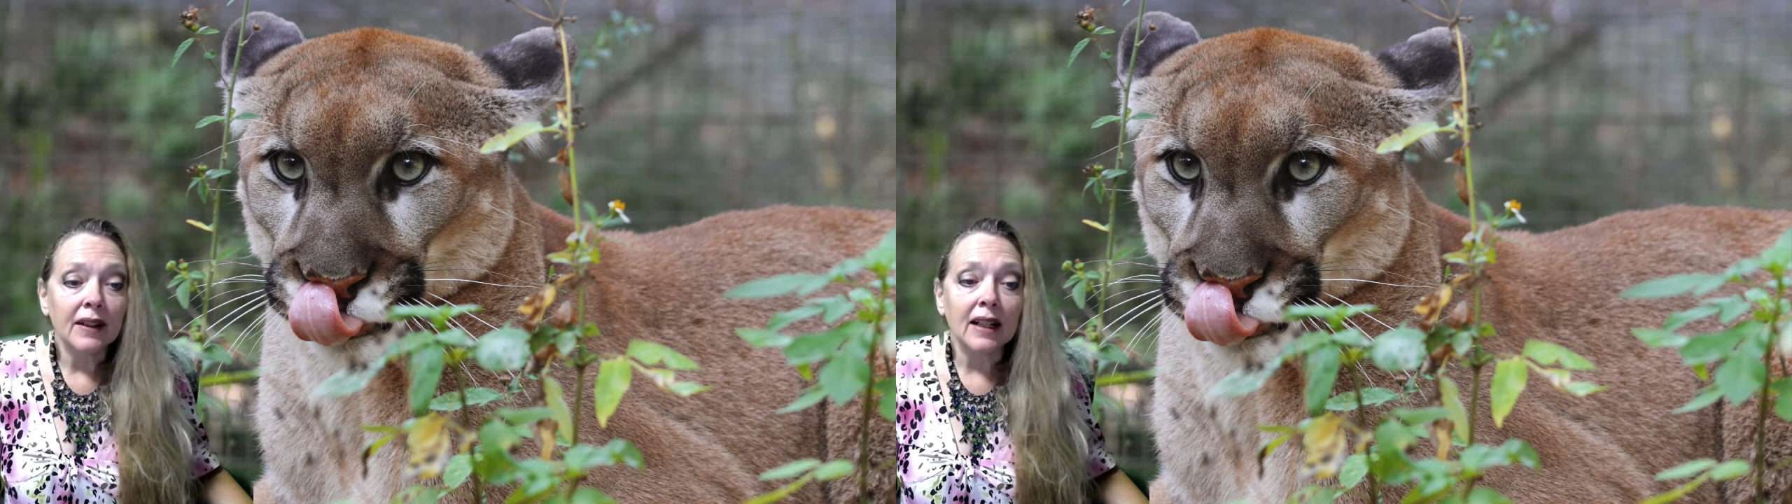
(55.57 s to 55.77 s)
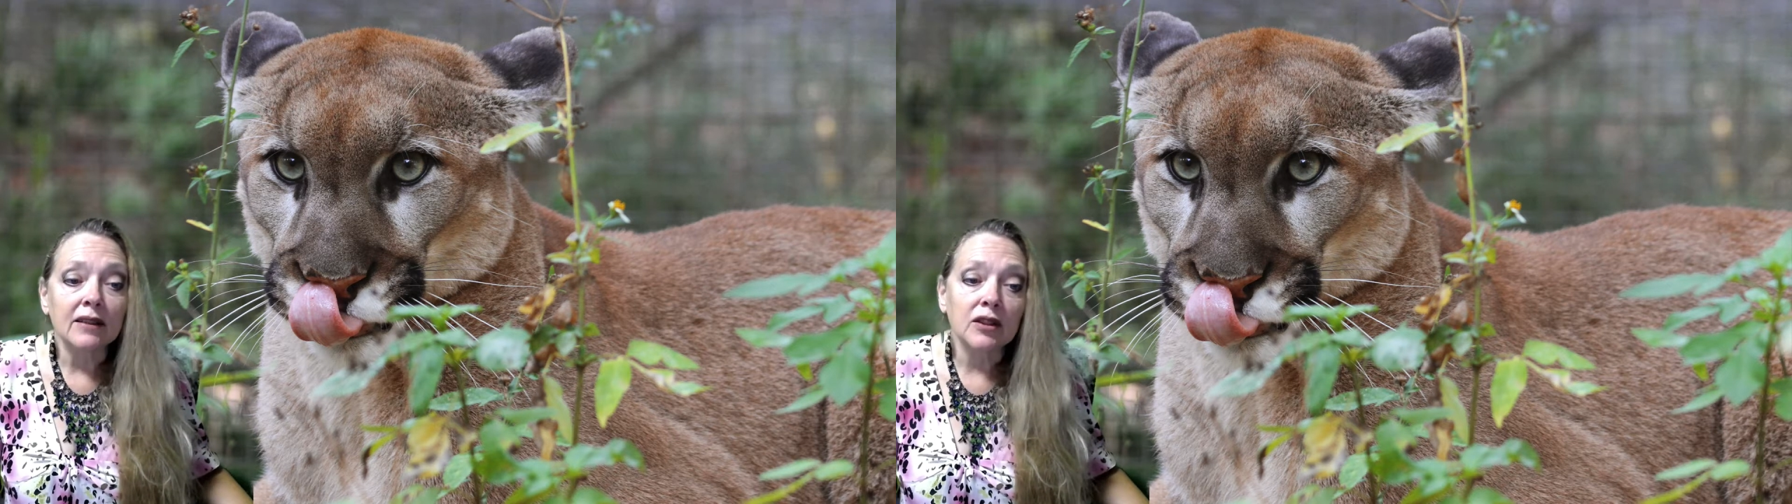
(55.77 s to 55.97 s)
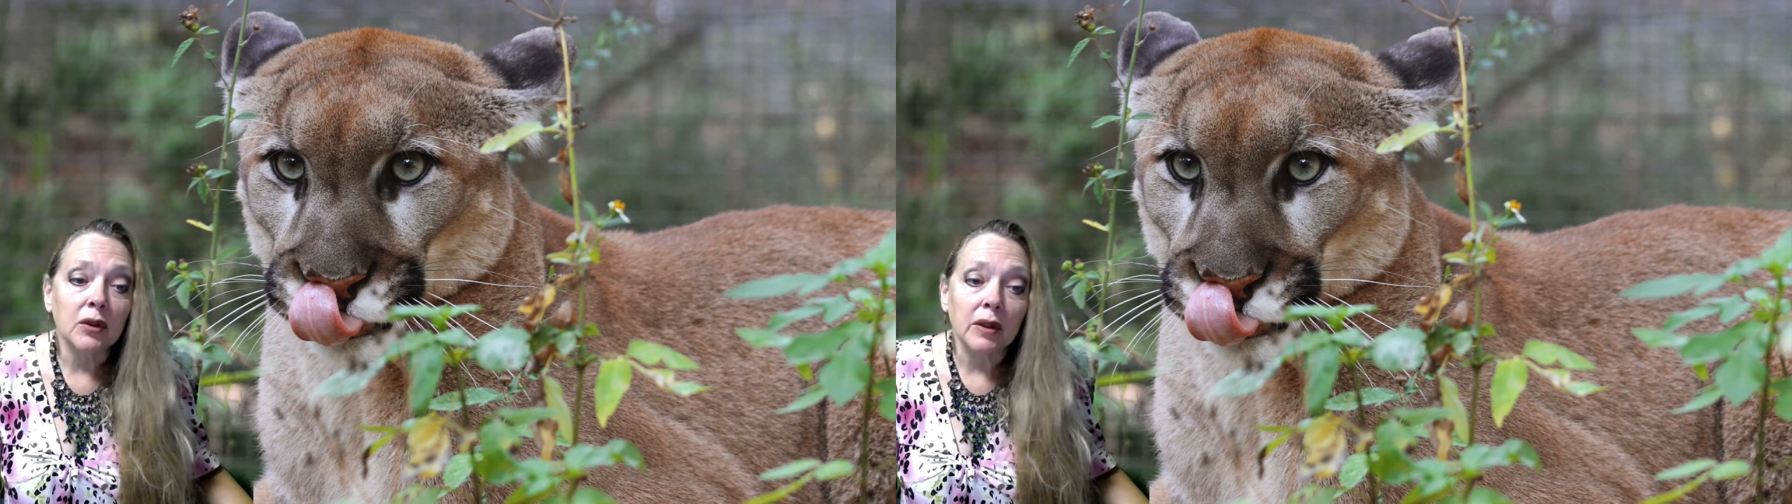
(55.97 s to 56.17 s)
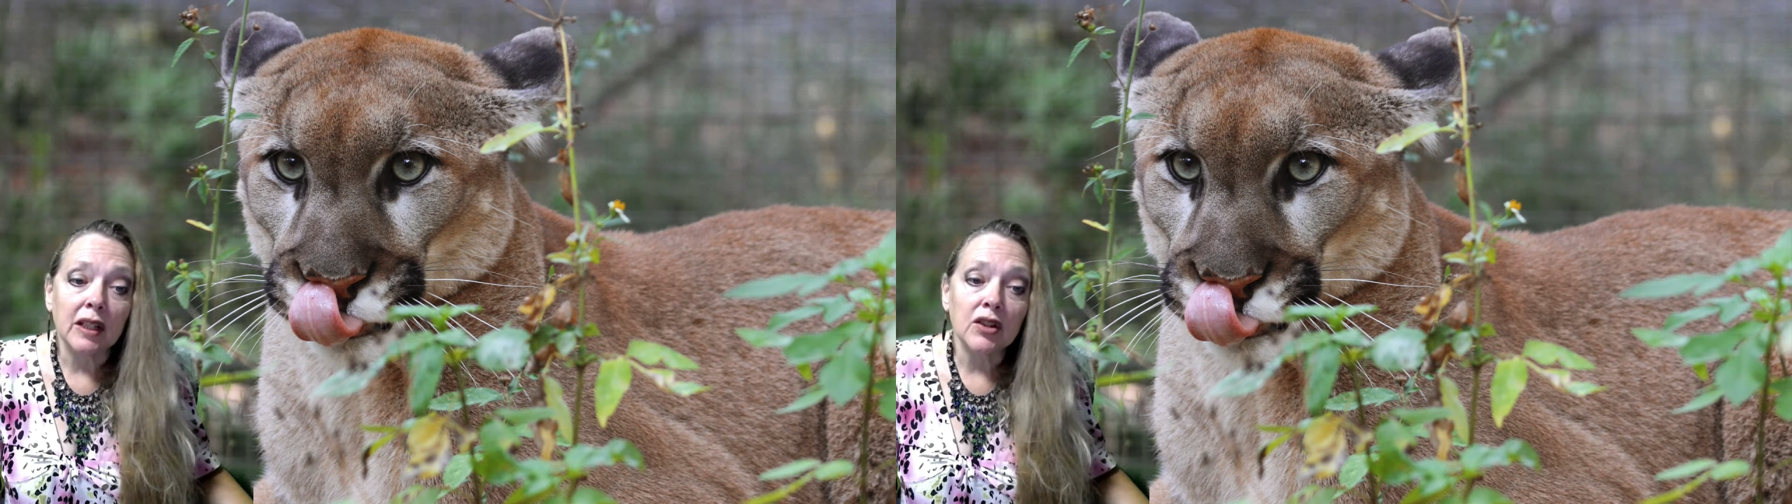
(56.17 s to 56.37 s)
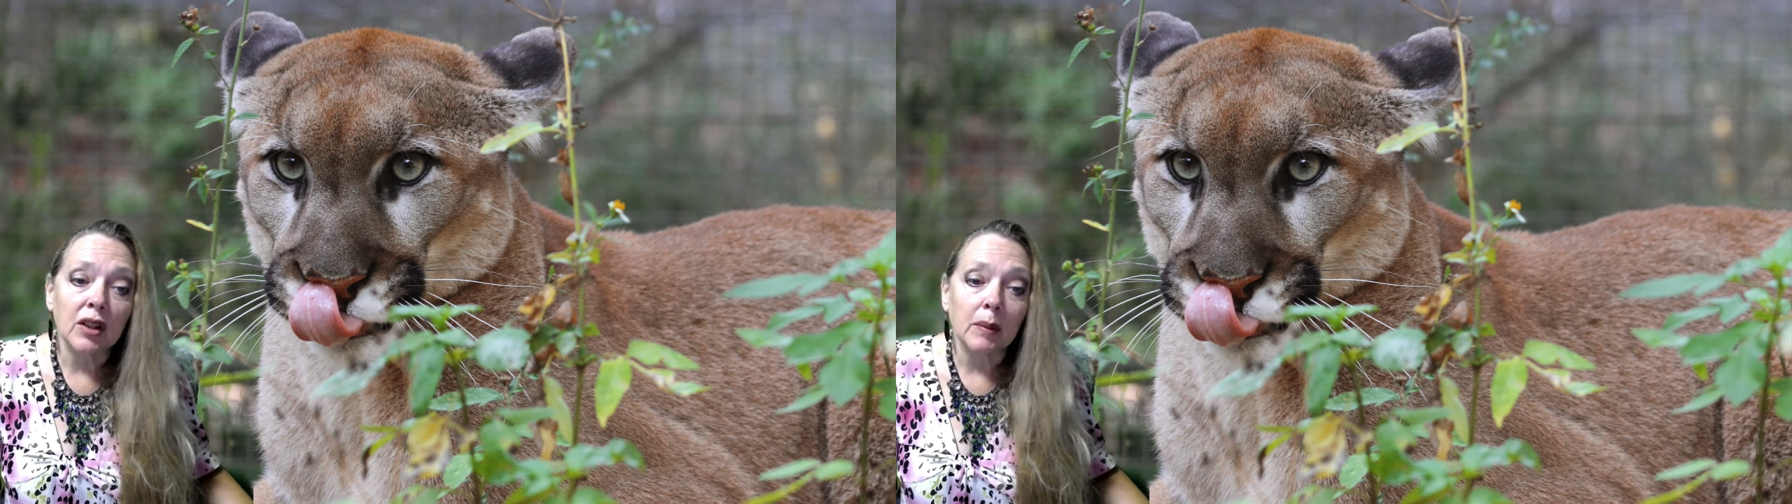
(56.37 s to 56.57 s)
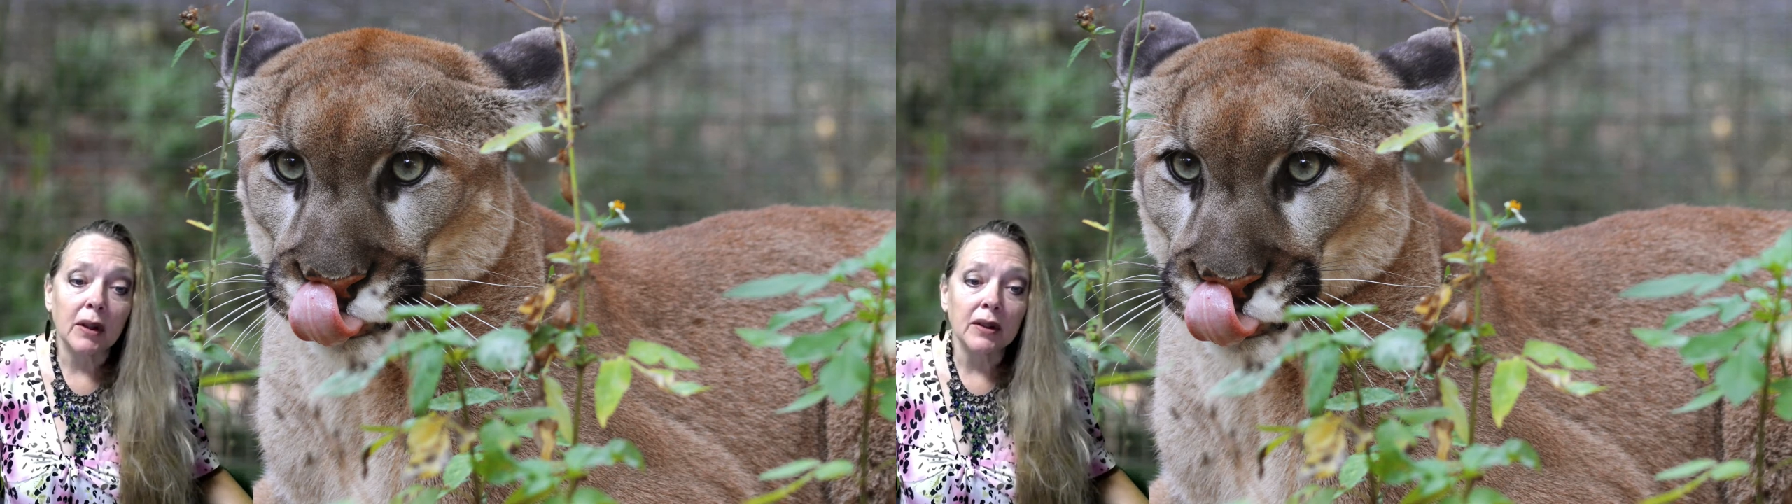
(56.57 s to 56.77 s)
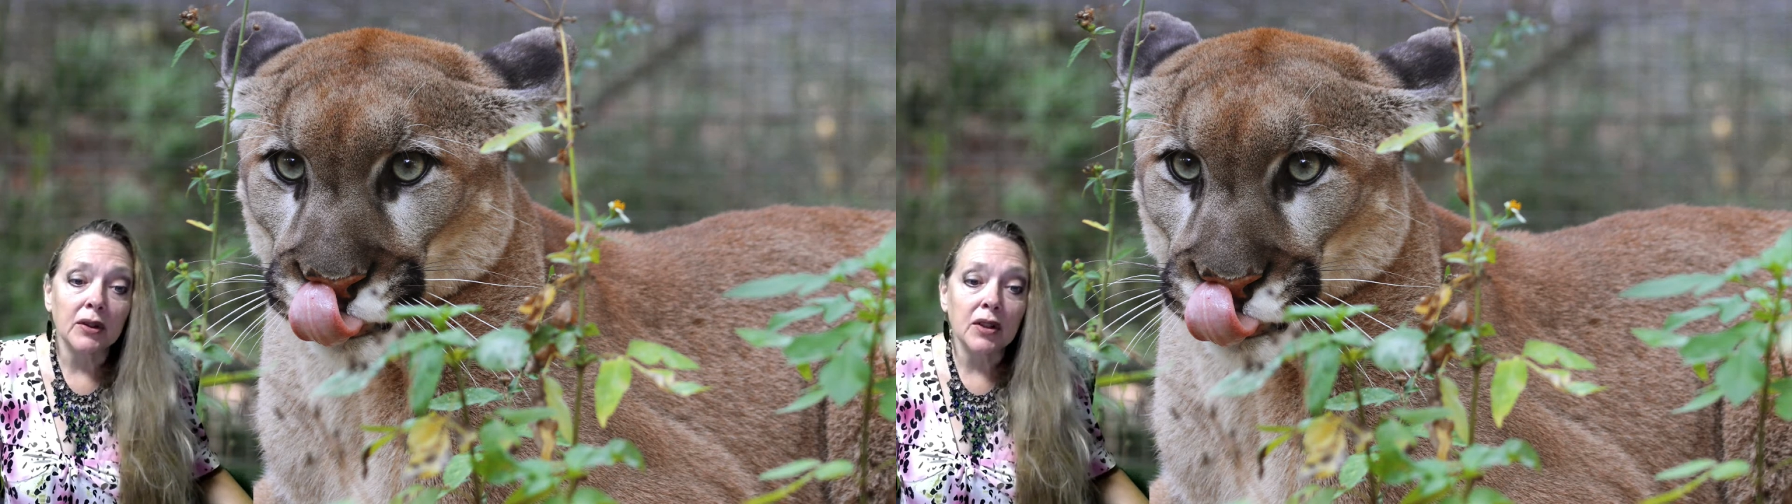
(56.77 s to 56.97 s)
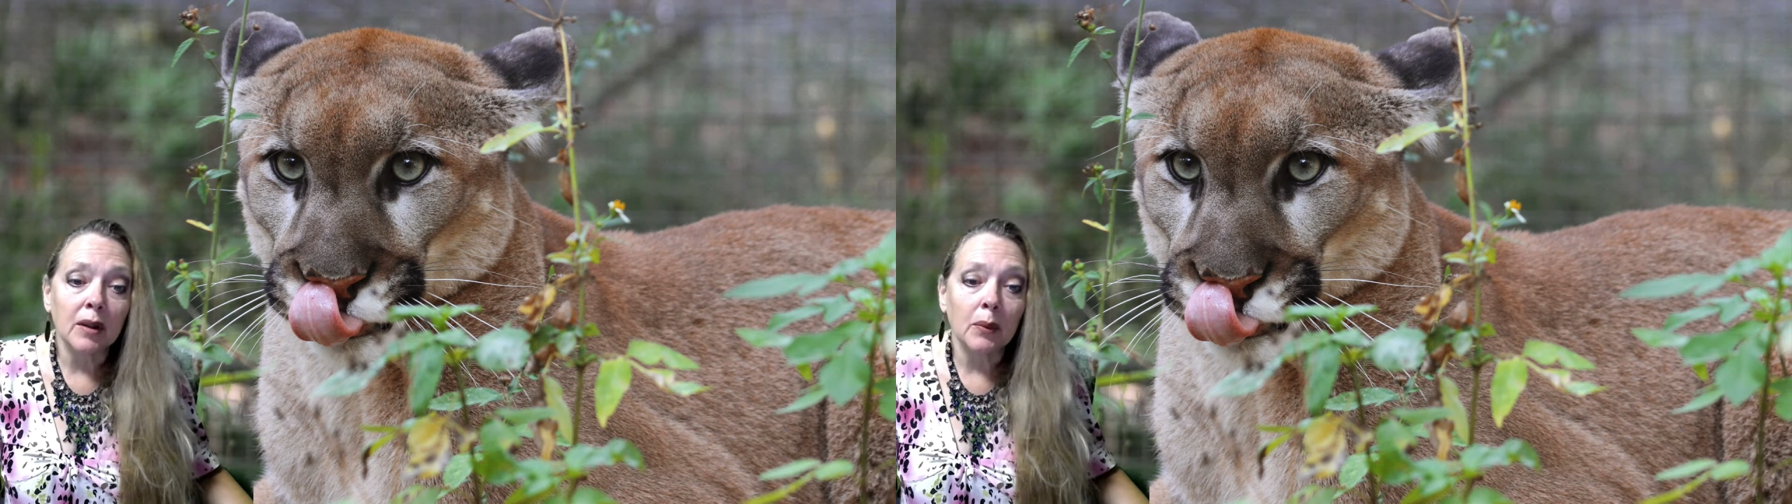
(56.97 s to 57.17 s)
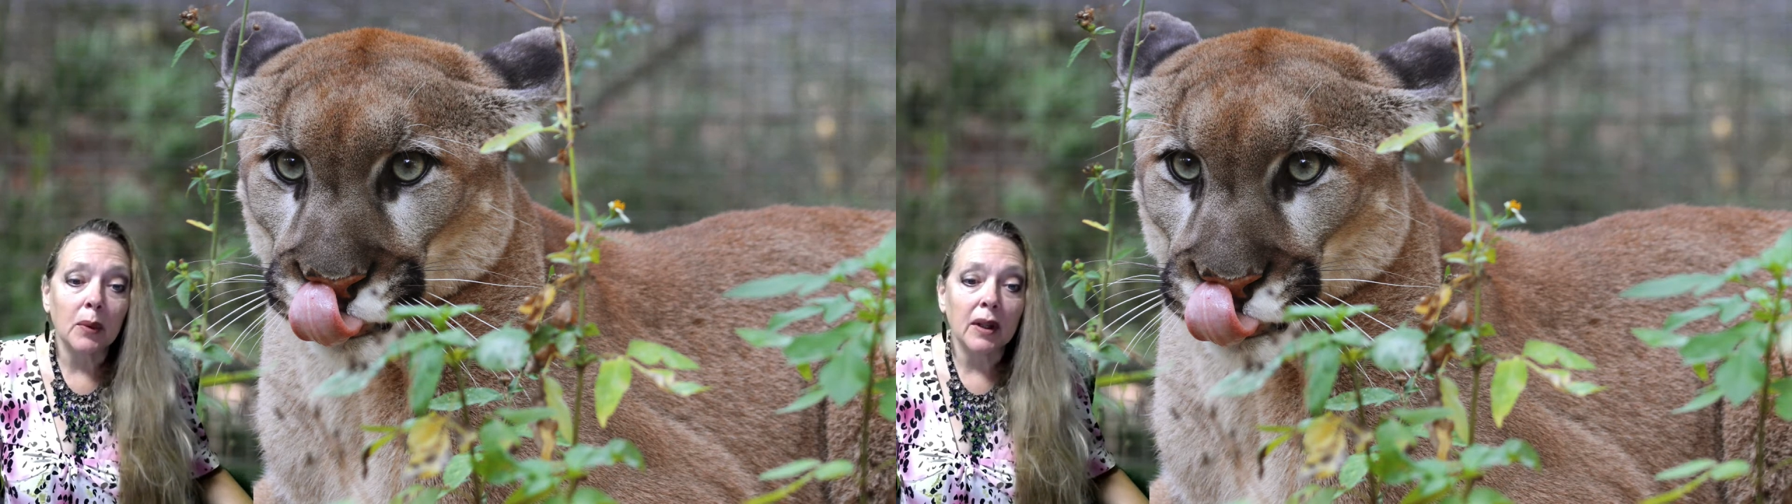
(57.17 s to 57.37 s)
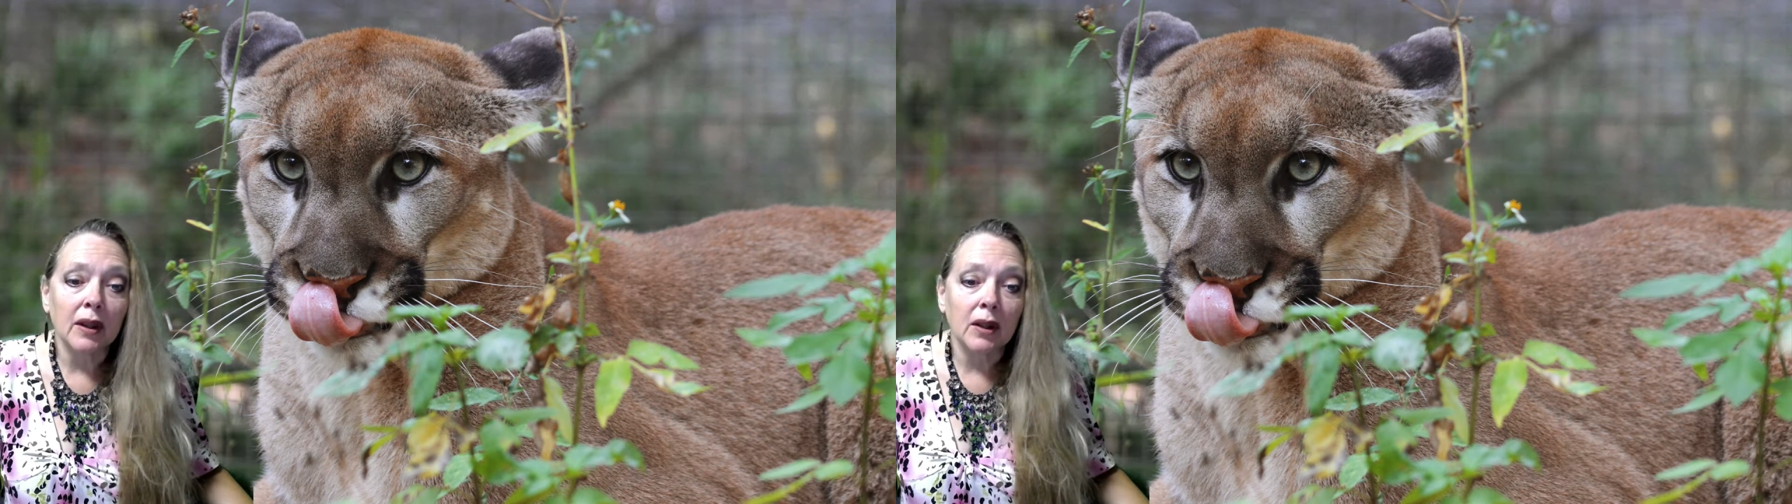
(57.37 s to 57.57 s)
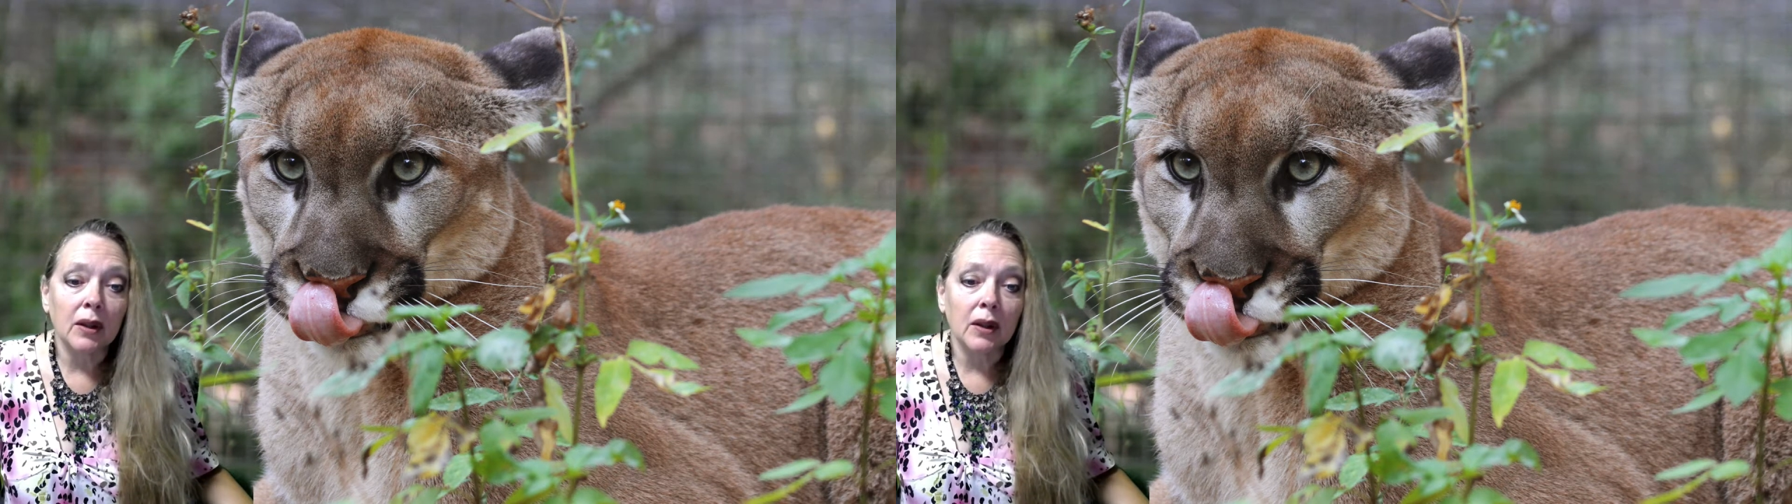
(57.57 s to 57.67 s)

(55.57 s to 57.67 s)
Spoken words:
announced strategic partnership with